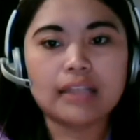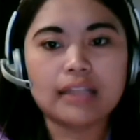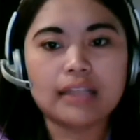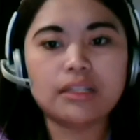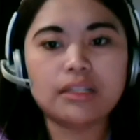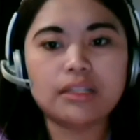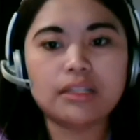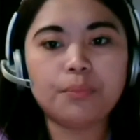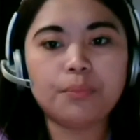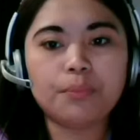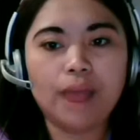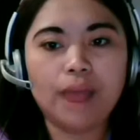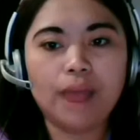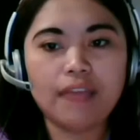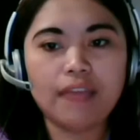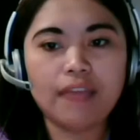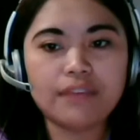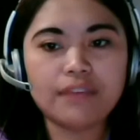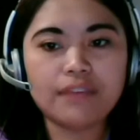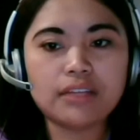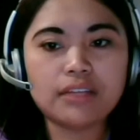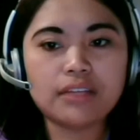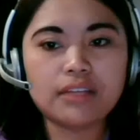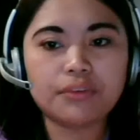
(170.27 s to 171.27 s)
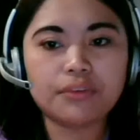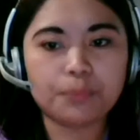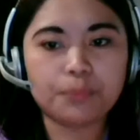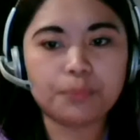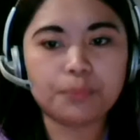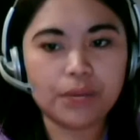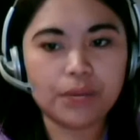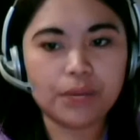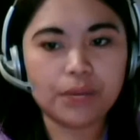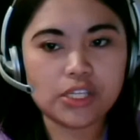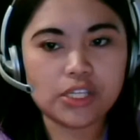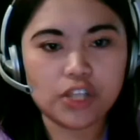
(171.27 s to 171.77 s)
The private
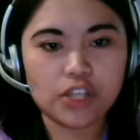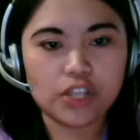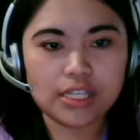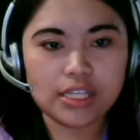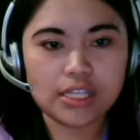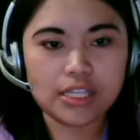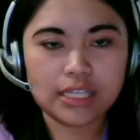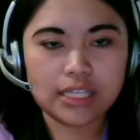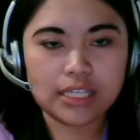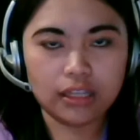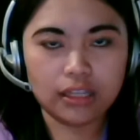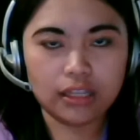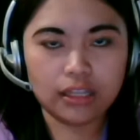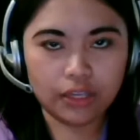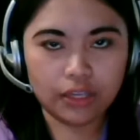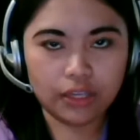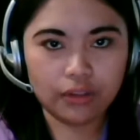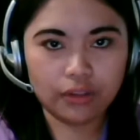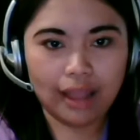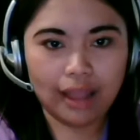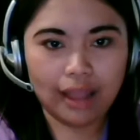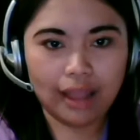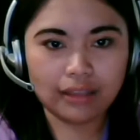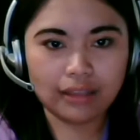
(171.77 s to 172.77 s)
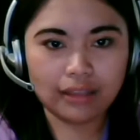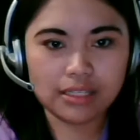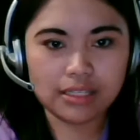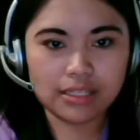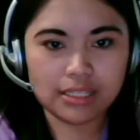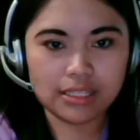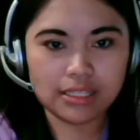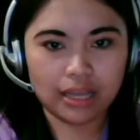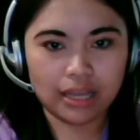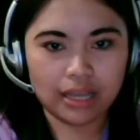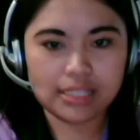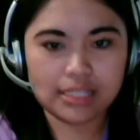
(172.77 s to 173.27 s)
prisons in the United
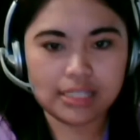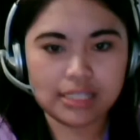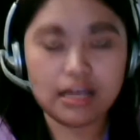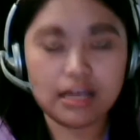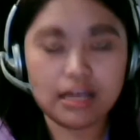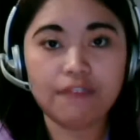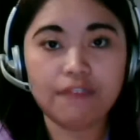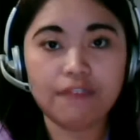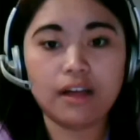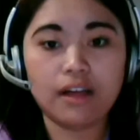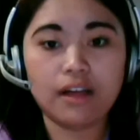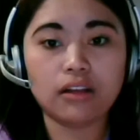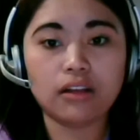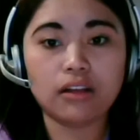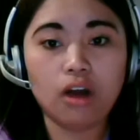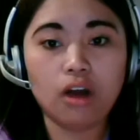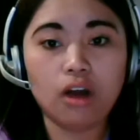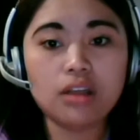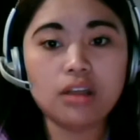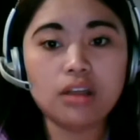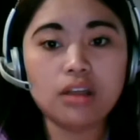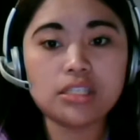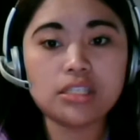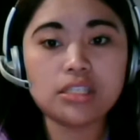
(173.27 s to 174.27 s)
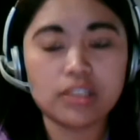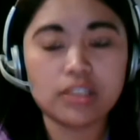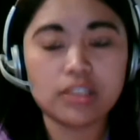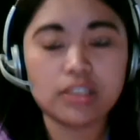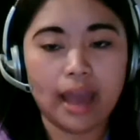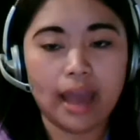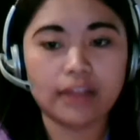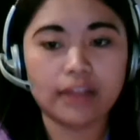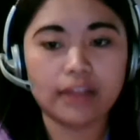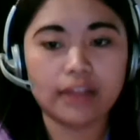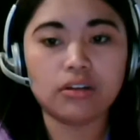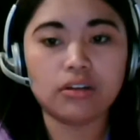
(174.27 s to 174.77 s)
States have a
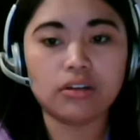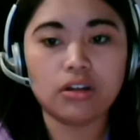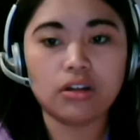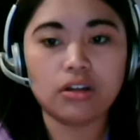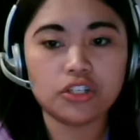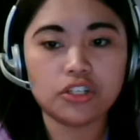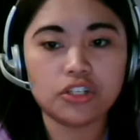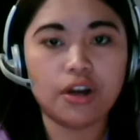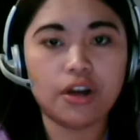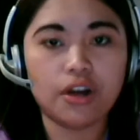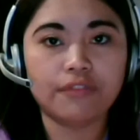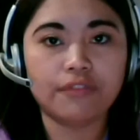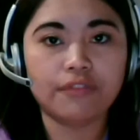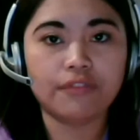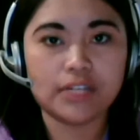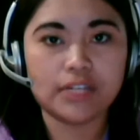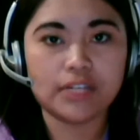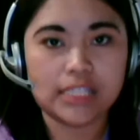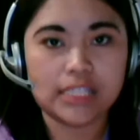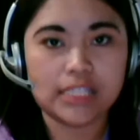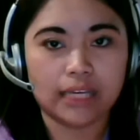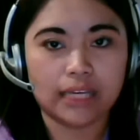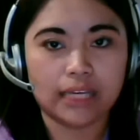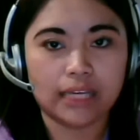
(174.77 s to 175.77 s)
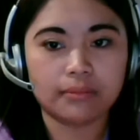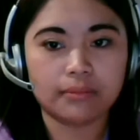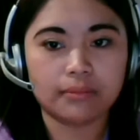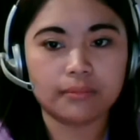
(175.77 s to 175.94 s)
long-standing controversy.